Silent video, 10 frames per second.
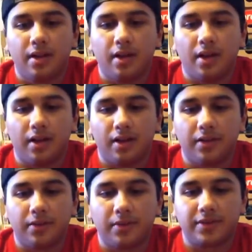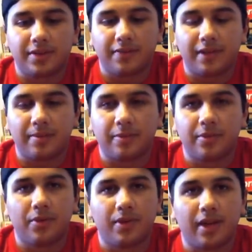Uh, the only stuff that I'm going to be
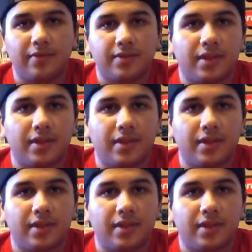going after,